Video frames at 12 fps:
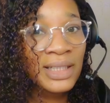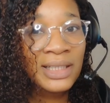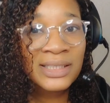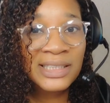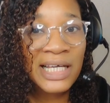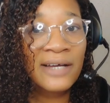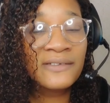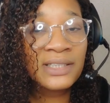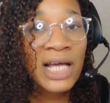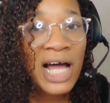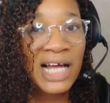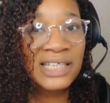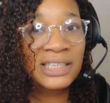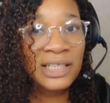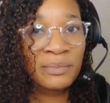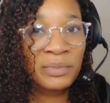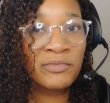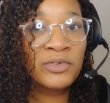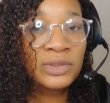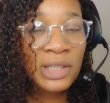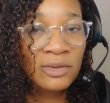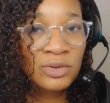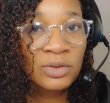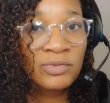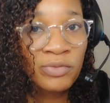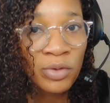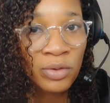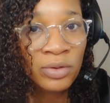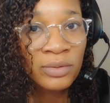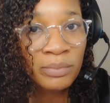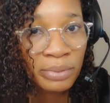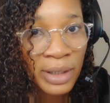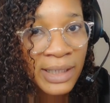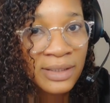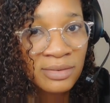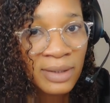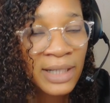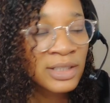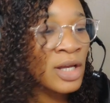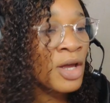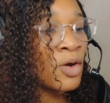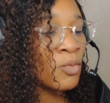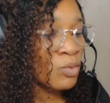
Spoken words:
it serves as a pivotal zone for price, right?